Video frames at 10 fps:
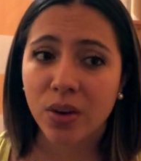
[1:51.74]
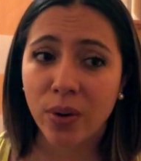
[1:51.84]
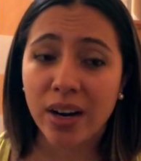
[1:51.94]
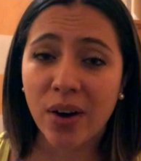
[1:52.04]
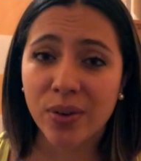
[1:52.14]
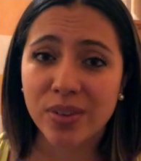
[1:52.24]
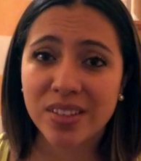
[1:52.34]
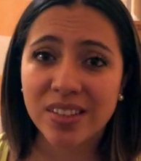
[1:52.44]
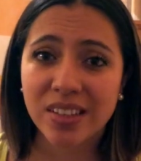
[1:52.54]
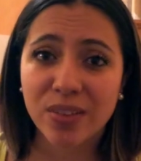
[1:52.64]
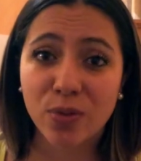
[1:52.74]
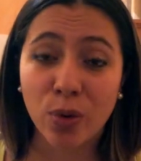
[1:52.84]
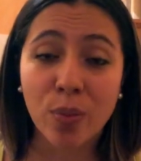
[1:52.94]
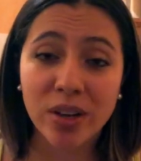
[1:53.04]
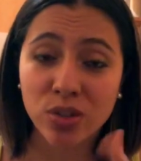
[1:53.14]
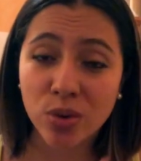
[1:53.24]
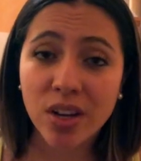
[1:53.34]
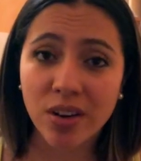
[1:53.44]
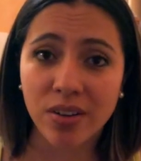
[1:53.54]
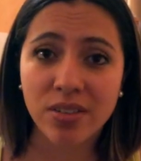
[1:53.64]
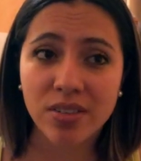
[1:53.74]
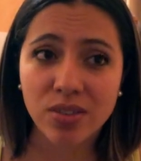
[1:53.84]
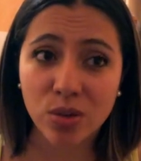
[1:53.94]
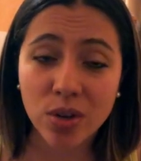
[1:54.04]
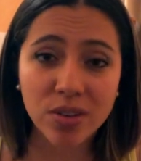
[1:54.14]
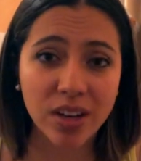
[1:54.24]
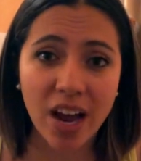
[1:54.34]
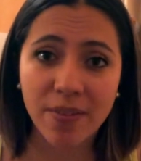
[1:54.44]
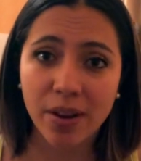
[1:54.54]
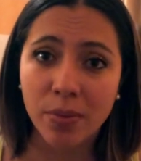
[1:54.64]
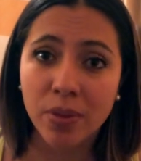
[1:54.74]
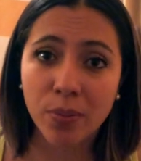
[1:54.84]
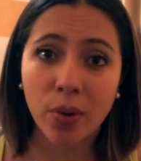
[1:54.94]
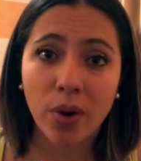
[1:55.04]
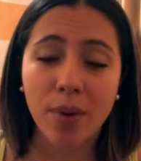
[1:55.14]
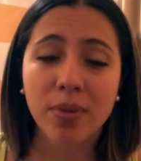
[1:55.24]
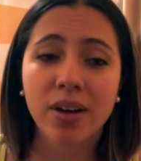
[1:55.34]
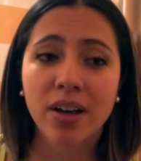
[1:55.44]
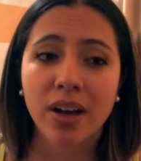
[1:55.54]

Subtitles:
credit hours for my 2 years, 2 years and a half that I'm in the program.